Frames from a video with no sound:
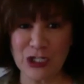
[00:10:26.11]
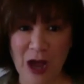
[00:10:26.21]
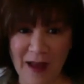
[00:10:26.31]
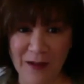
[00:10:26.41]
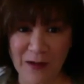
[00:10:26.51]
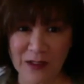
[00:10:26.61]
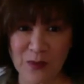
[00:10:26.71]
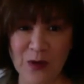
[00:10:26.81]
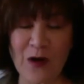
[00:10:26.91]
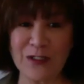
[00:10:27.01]
child,
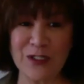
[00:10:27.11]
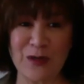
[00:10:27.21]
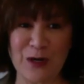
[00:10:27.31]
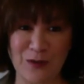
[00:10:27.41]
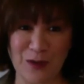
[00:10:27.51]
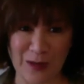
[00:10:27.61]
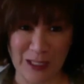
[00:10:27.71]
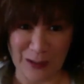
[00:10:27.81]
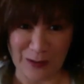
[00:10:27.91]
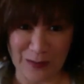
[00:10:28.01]
we are also
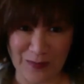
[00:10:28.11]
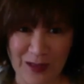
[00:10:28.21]
interviewing you.